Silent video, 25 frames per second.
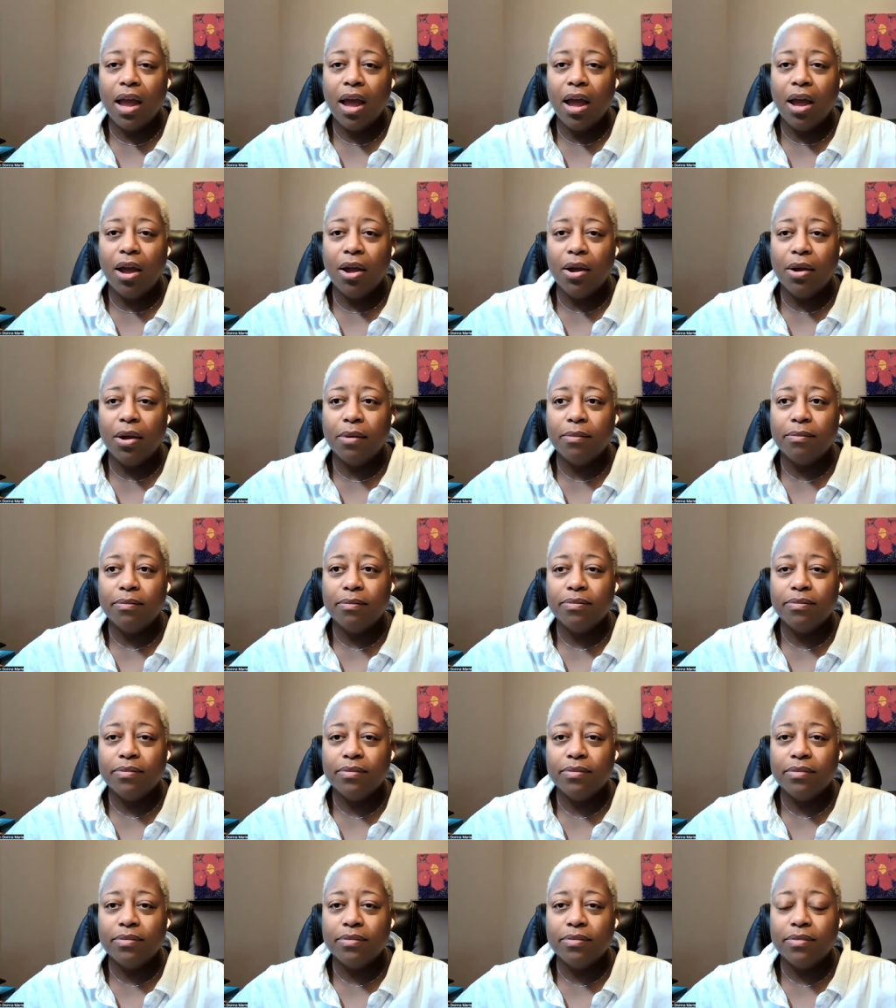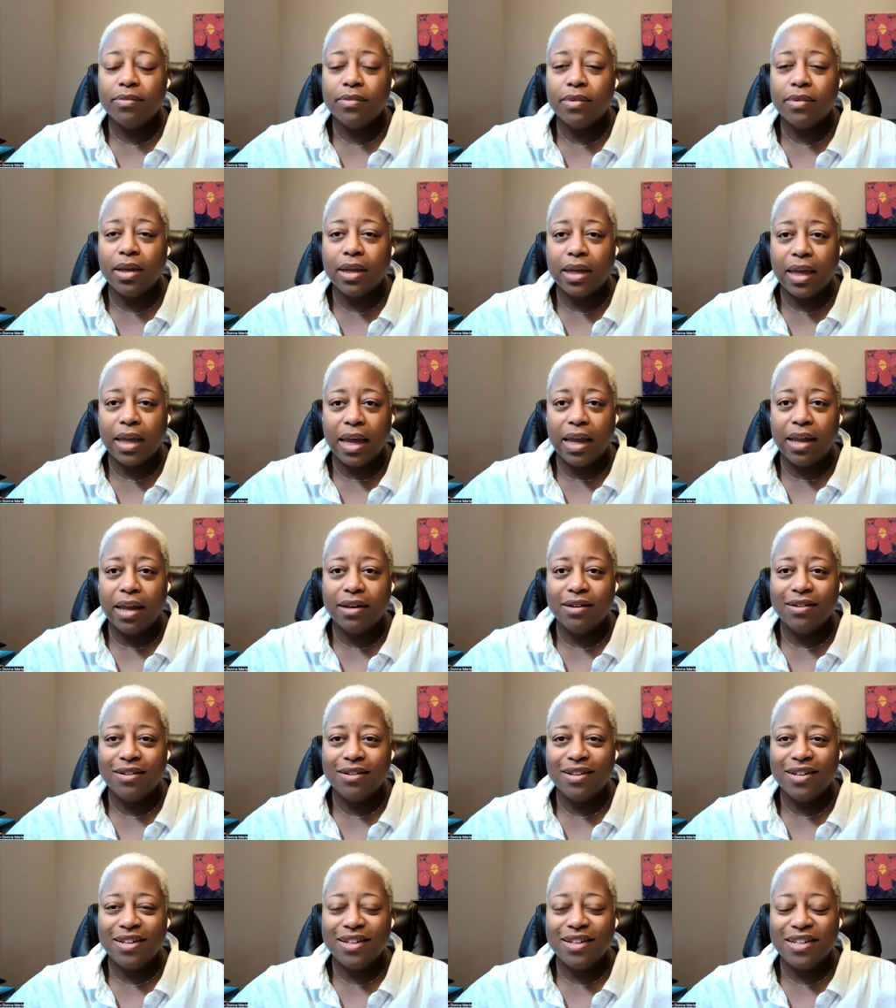Um, again,
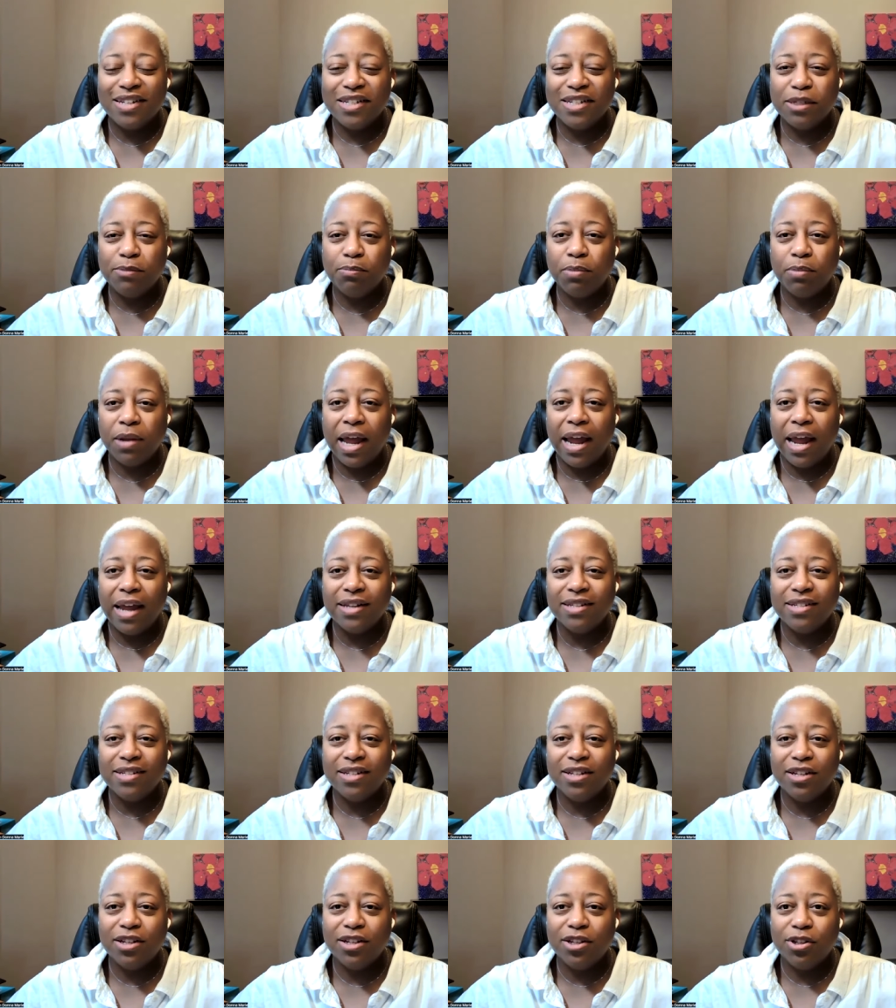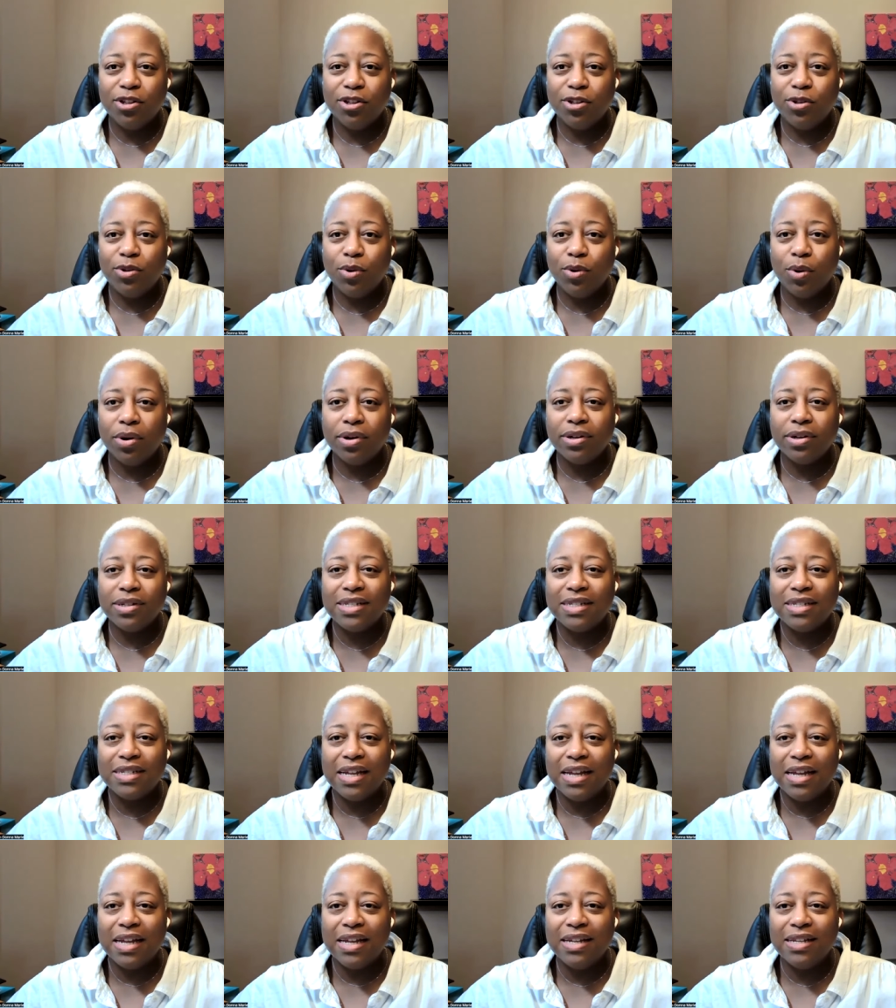it's plant your
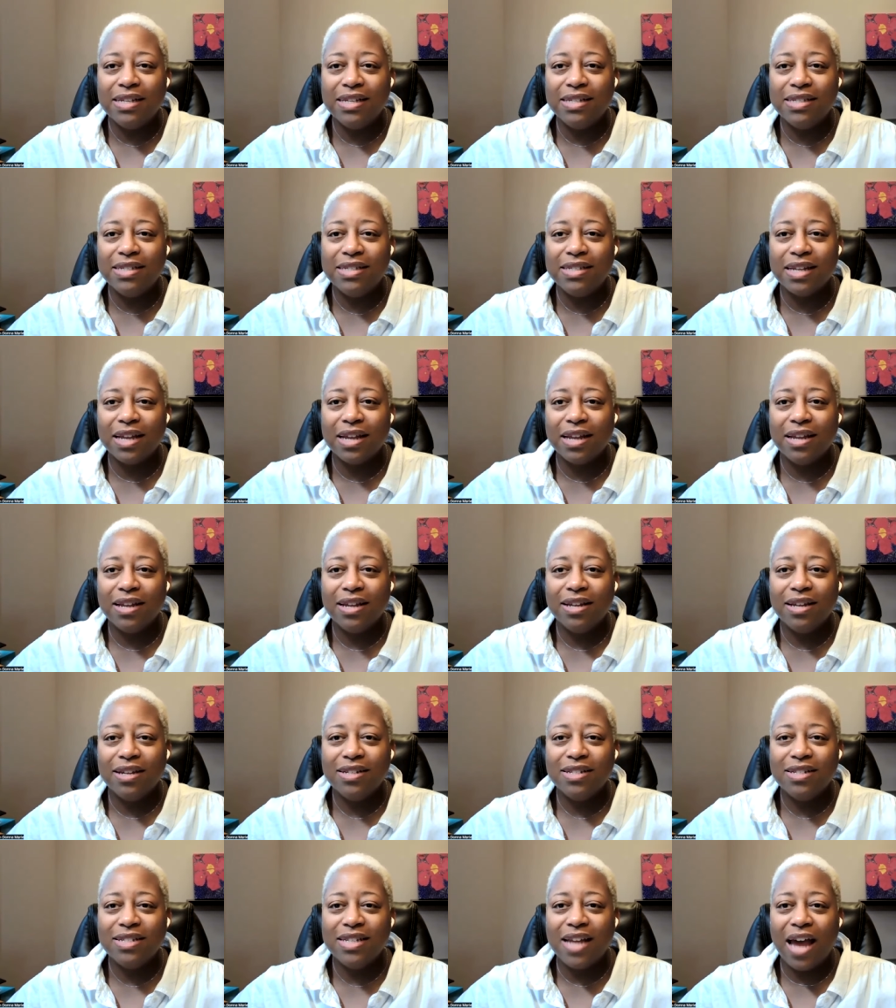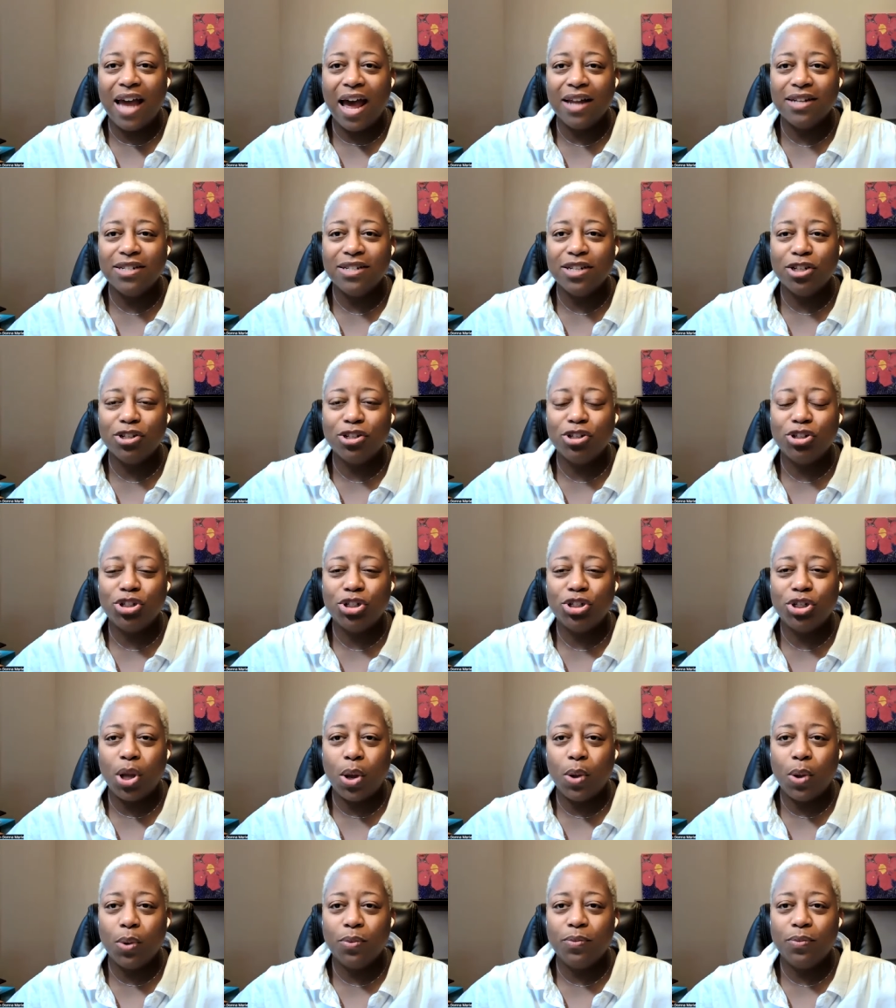seeds dot
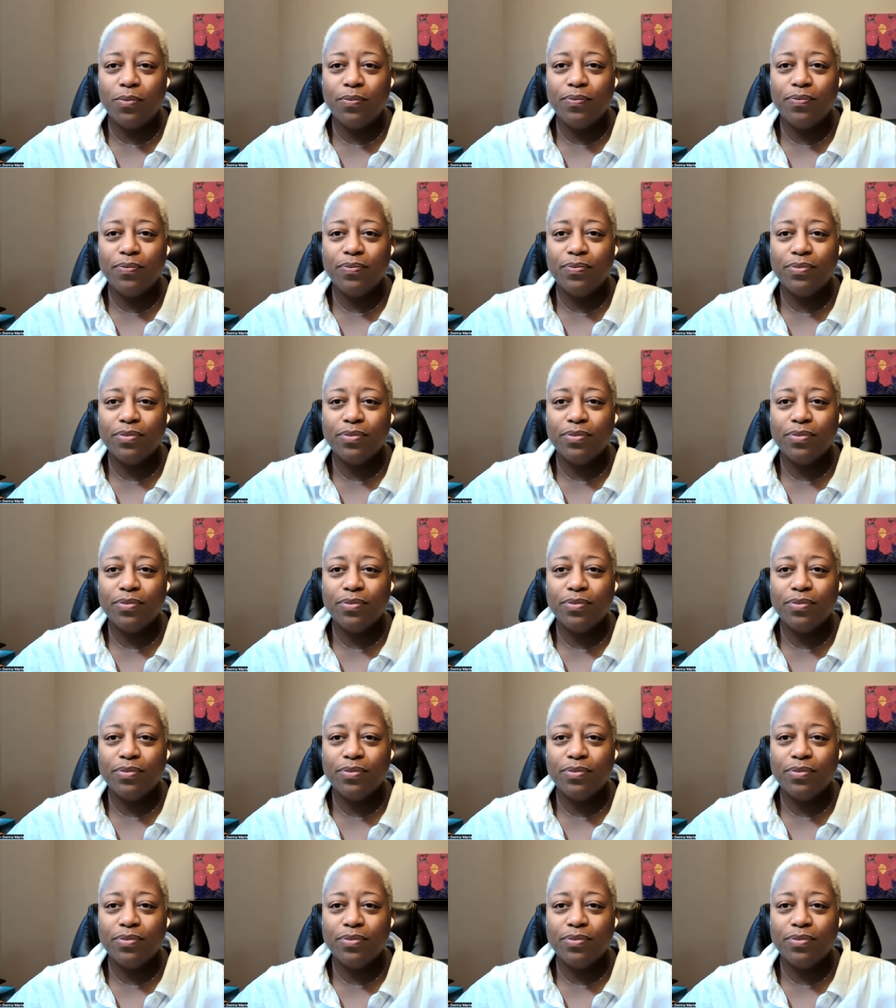show.